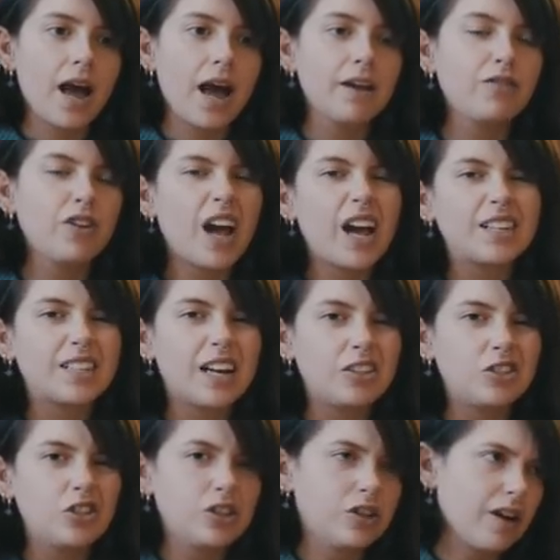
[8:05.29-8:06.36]
And if you get
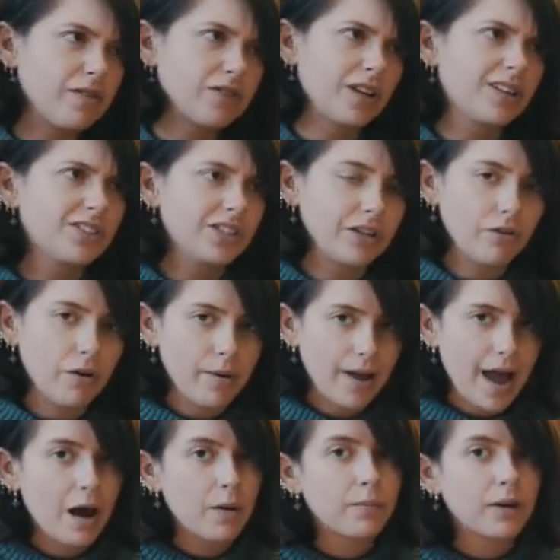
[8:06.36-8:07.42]
extensions, you have to actually grow it
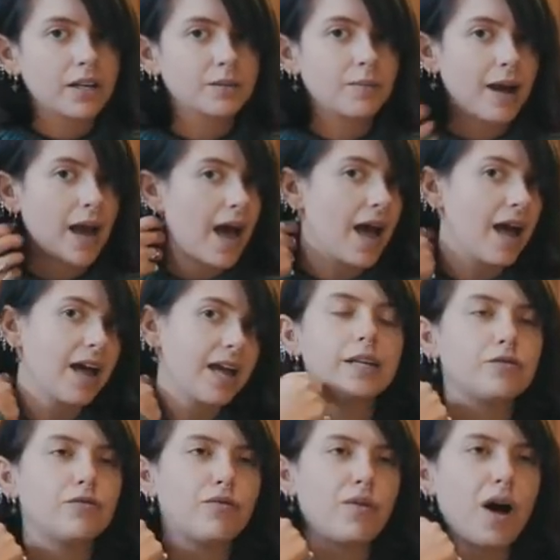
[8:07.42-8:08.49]
out. Plus, my hair
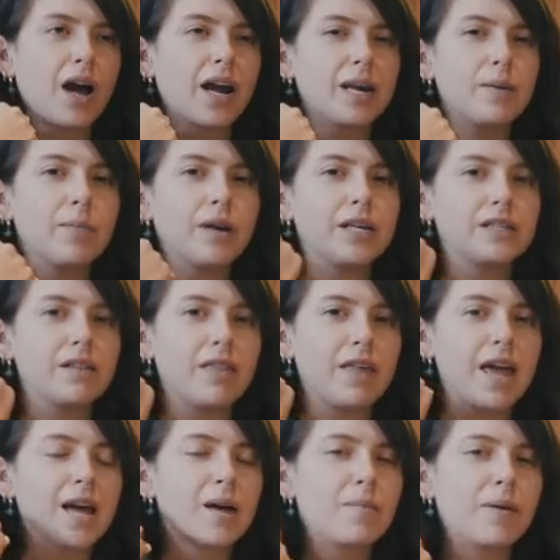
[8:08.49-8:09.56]
is fine, but it's
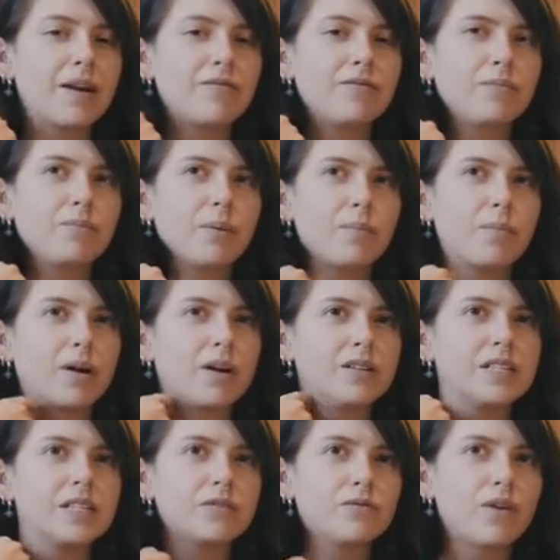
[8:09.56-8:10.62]
thick. But if but
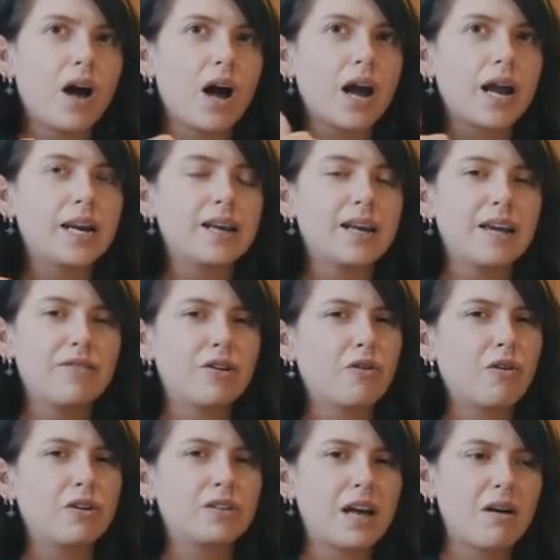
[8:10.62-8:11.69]
because it's fine, if it
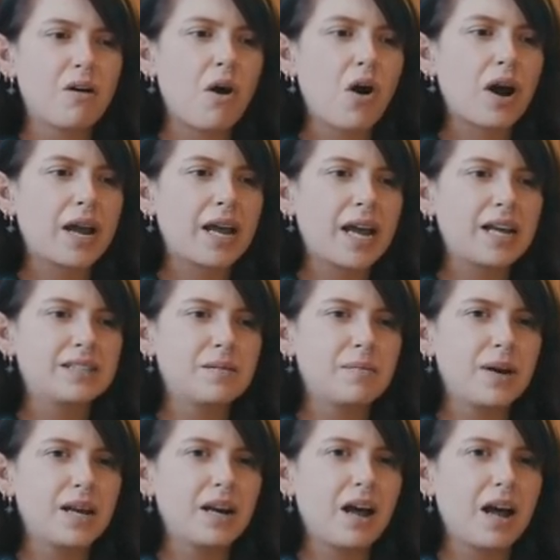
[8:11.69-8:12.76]
grows out long, it gets a
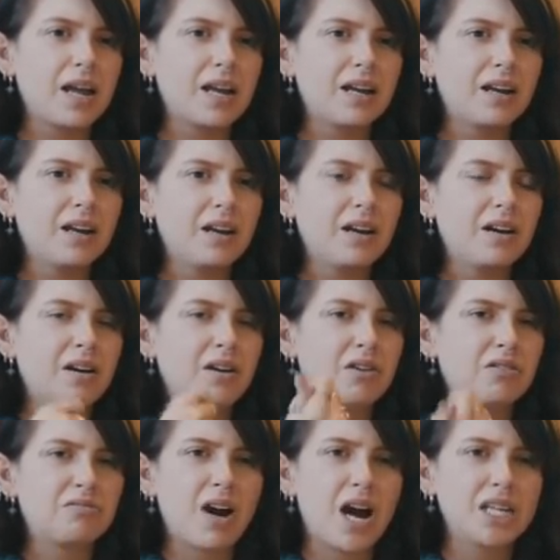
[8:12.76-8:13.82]
bit like
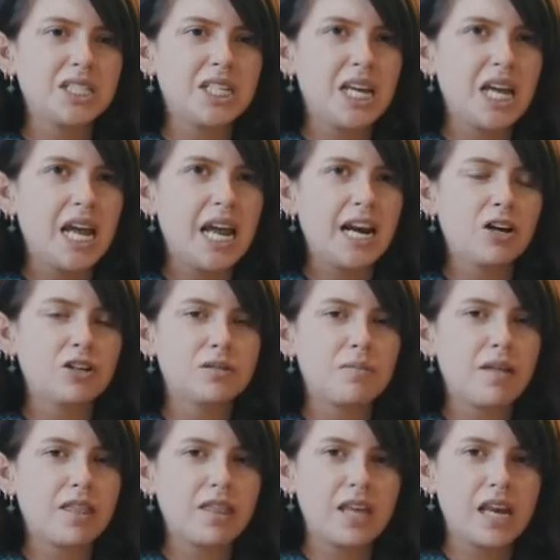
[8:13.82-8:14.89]
ratty, looks a
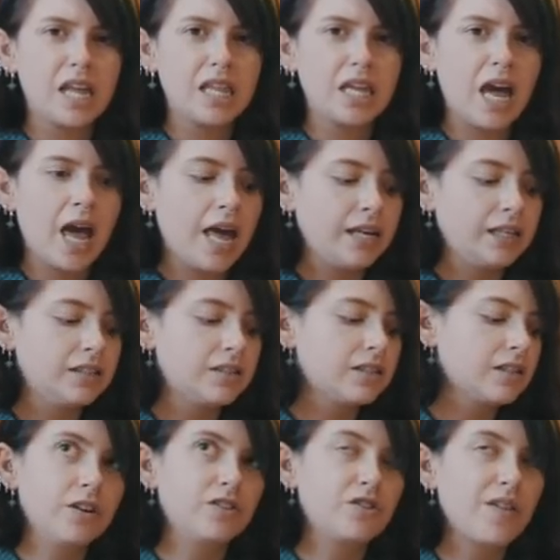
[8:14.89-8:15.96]
bit thin at the
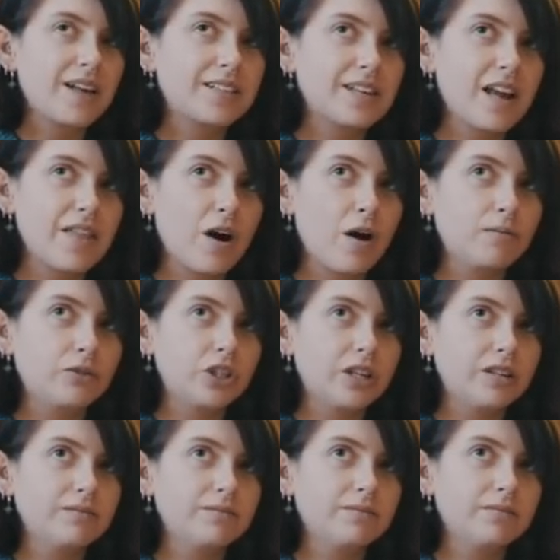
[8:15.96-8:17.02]
ends. So that's another option.